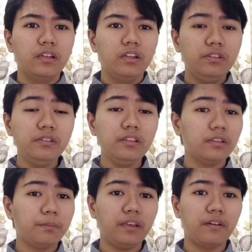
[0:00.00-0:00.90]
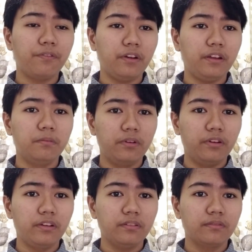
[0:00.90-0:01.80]
Do not be afraid, boy.
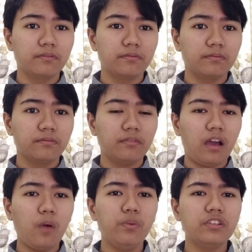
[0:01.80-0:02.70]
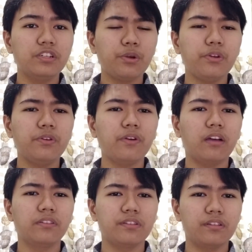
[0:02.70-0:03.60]
I will show you how
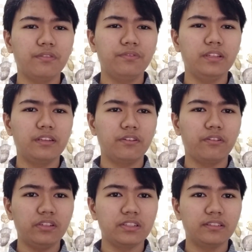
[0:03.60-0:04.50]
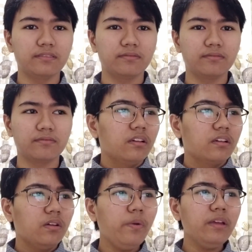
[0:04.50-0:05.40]
to solve this equation.
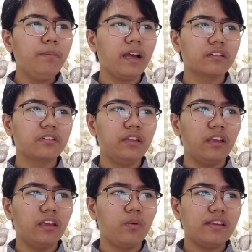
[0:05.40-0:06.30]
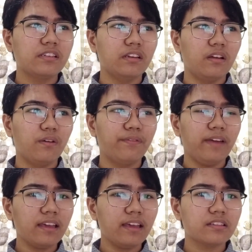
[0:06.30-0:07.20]
Going back to the equation of
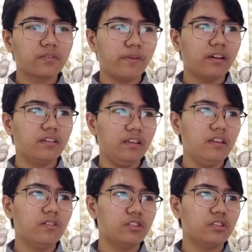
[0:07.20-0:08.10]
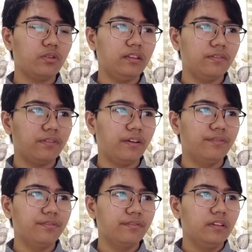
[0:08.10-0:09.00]
x squared equals 25,
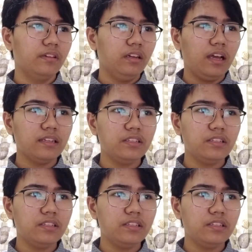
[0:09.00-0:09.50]
as you